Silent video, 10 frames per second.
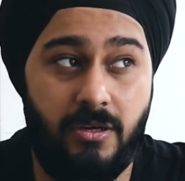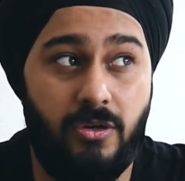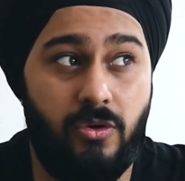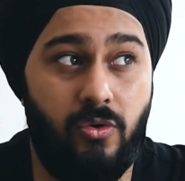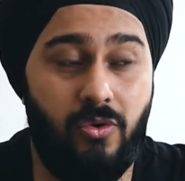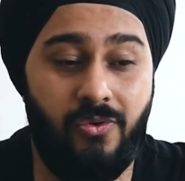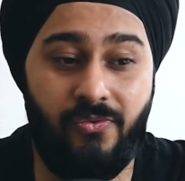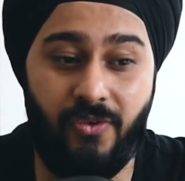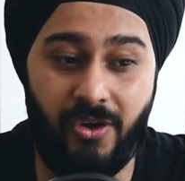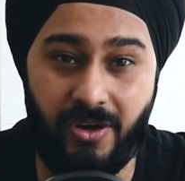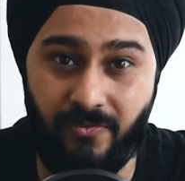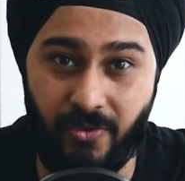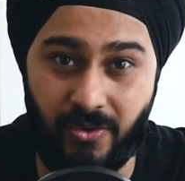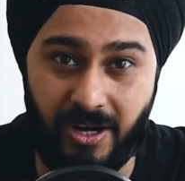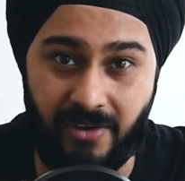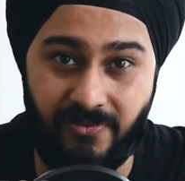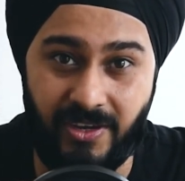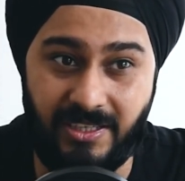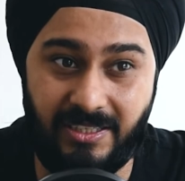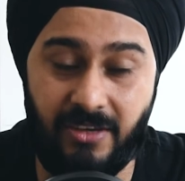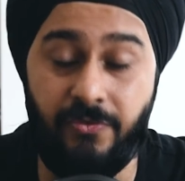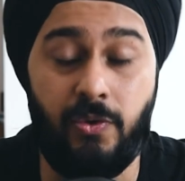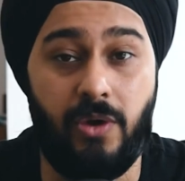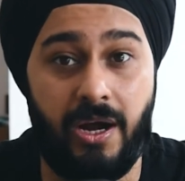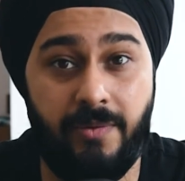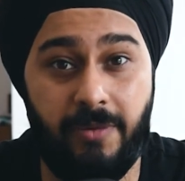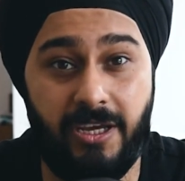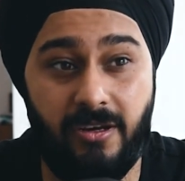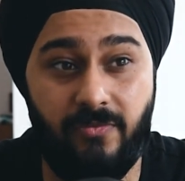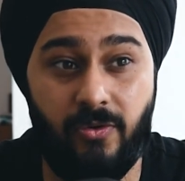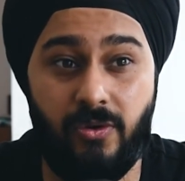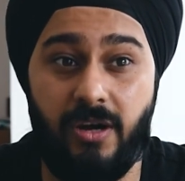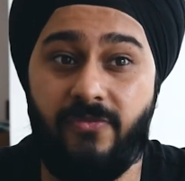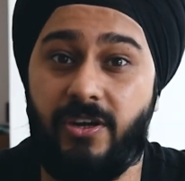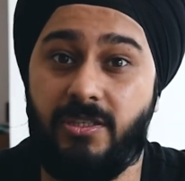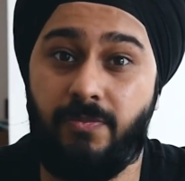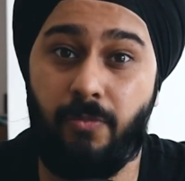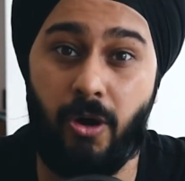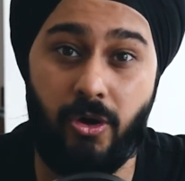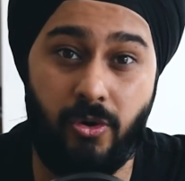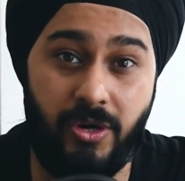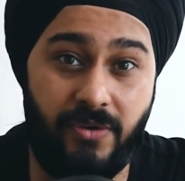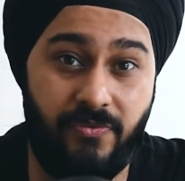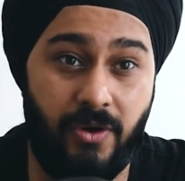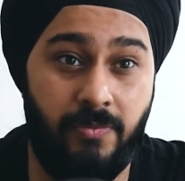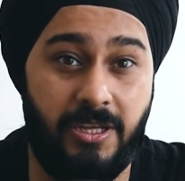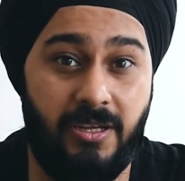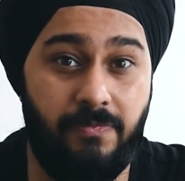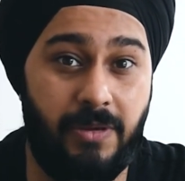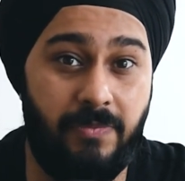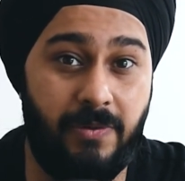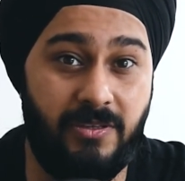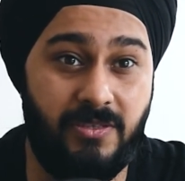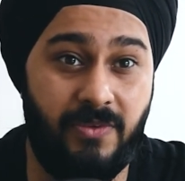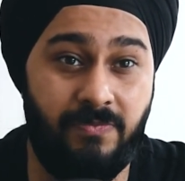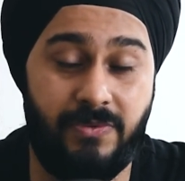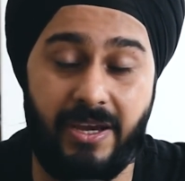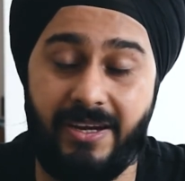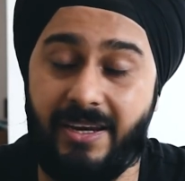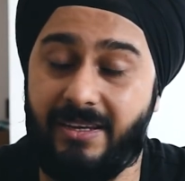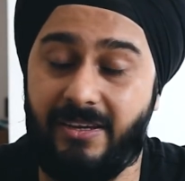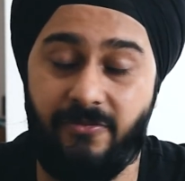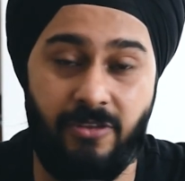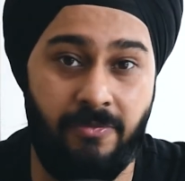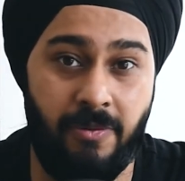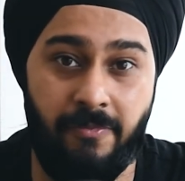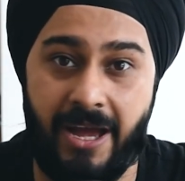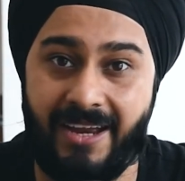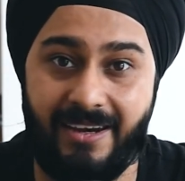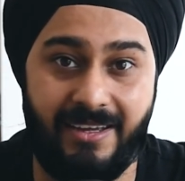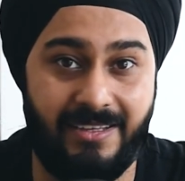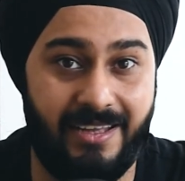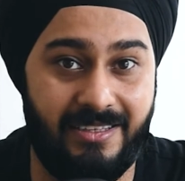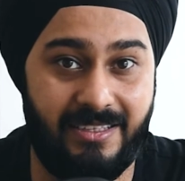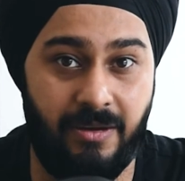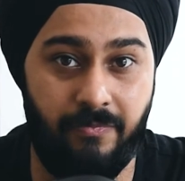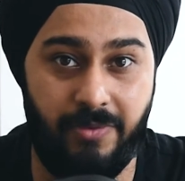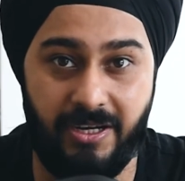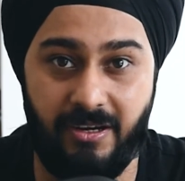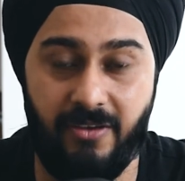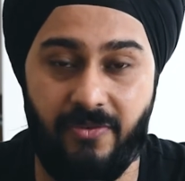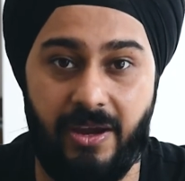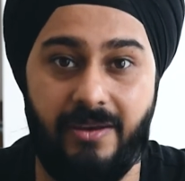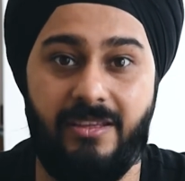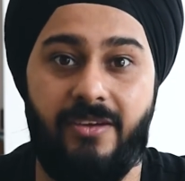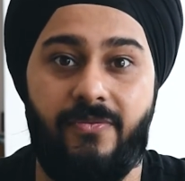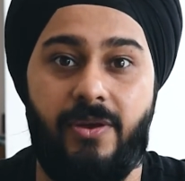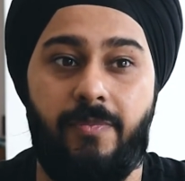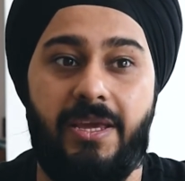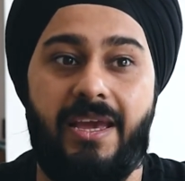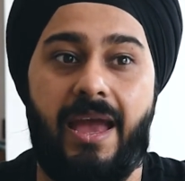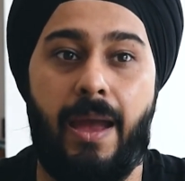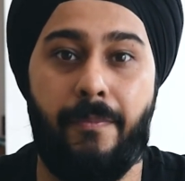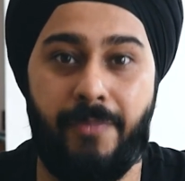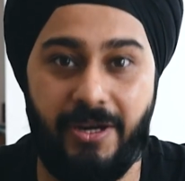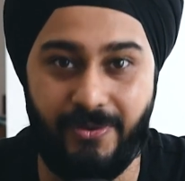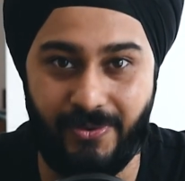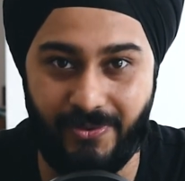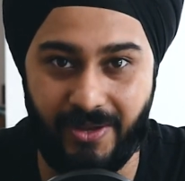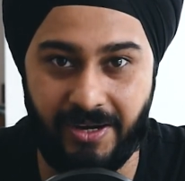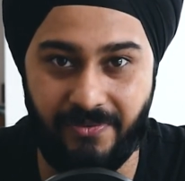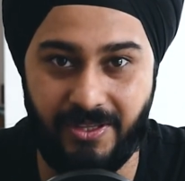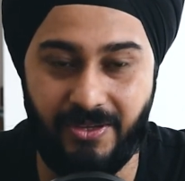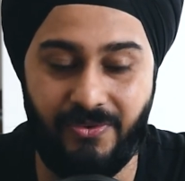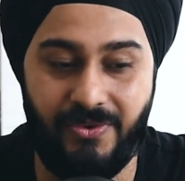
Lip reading: go for infographics. If you can't make infographics, borrow it from other people's website and give them a backlink. That's completely fine. They will be happy to do that with you.